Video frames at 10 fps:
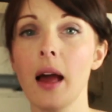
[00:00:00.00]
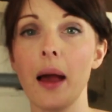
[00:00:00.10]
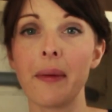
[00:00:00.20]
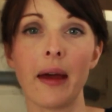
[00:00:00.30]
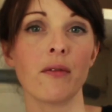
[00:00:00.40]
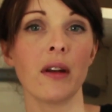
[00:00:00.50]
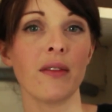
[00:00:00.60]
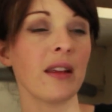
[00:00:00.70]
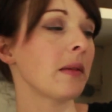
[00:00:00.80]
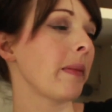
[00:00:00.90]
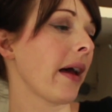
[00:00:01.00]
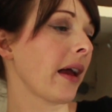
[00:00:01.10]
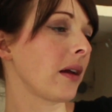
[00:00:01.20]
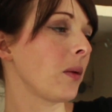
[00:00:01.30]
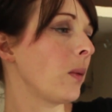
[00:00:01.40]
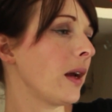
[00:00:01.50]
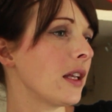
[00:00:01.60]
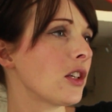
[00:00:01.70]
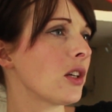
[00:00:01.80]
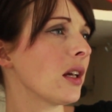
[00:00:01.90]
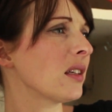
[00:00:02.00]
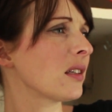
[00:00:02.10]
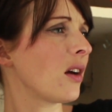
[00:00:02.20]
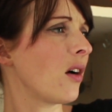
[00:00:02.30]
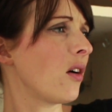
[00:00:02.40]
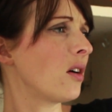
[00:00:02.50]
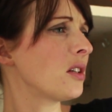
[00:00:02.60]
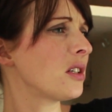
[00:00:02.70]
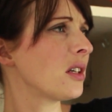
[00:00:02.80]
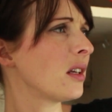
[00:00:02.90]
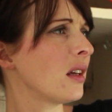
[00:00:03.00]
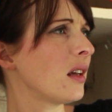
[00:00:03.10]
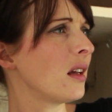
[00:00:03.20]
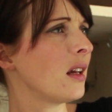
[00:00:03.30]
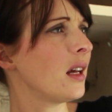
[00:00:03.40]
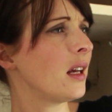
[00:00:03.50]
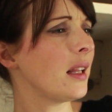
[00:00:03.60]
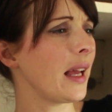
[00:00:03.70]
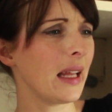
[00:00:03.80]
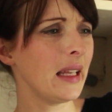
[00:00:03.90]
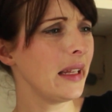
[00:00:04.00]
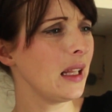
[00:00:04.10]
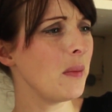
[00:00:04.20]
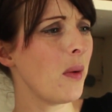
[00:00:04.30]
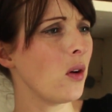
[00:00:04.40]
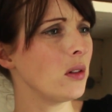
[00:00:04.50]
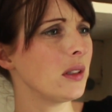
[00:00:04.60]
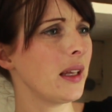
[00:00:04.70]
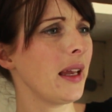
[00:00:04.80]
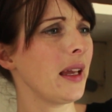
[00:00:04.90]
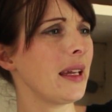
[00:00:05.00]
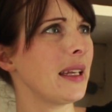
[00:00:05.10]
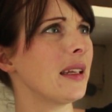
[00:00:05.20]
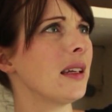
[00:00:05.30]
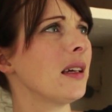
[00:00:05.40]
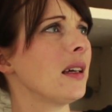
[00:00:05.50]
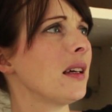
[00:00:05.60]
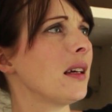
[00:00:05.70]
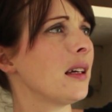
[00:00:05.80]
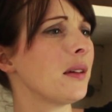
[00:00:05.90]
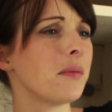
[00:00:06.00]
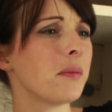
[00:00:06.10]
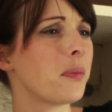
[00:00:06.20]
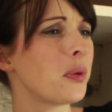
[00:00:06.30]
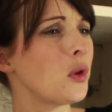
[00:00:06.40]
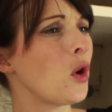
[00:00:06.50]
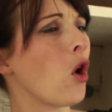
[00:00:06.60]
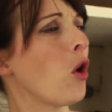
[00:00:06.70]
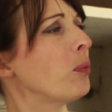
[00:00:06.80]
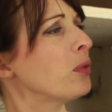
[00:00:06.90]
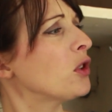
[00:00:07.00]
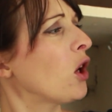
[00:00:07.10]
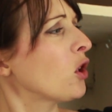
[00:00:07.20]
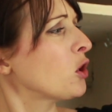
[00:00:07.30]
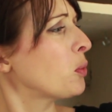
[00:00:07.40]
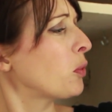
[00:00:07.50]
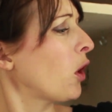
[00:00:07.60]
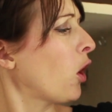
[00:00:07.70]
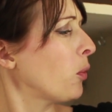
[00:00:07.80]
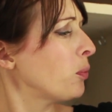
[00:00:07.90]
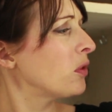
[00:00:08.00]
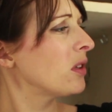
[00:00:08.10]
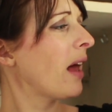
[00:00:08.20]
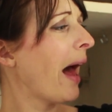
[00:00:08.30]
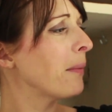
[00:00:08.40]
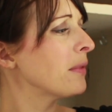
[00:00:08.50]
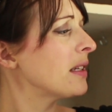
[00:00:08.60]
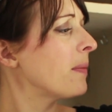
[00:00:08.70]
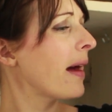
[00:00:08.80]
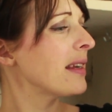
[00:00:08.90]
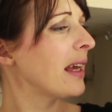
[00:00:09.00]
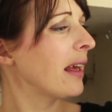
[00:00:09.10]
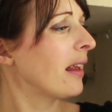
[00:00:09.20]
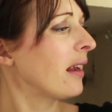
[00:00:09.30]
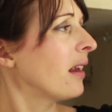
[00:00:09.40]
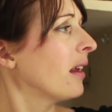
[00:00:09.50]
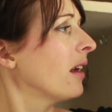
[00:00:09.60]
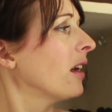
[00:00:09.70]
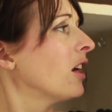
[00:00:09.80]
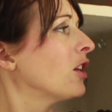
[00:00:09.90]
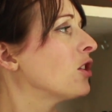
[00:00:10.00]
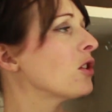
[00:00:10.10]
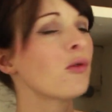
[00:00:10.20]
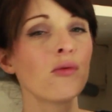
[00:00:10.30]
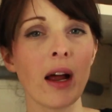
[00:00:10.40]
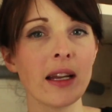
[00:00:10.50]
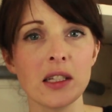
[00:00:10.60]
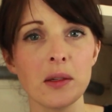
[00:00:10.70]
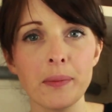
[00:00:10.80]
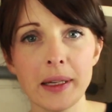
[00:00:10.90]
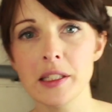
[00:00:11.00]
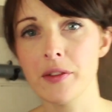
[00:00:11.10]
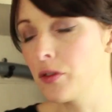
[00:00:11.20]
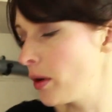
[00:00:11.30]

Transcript: I'm getting rid of this bag, which has got like little bottles in, props, doctor props, hamster bedding, just random bits of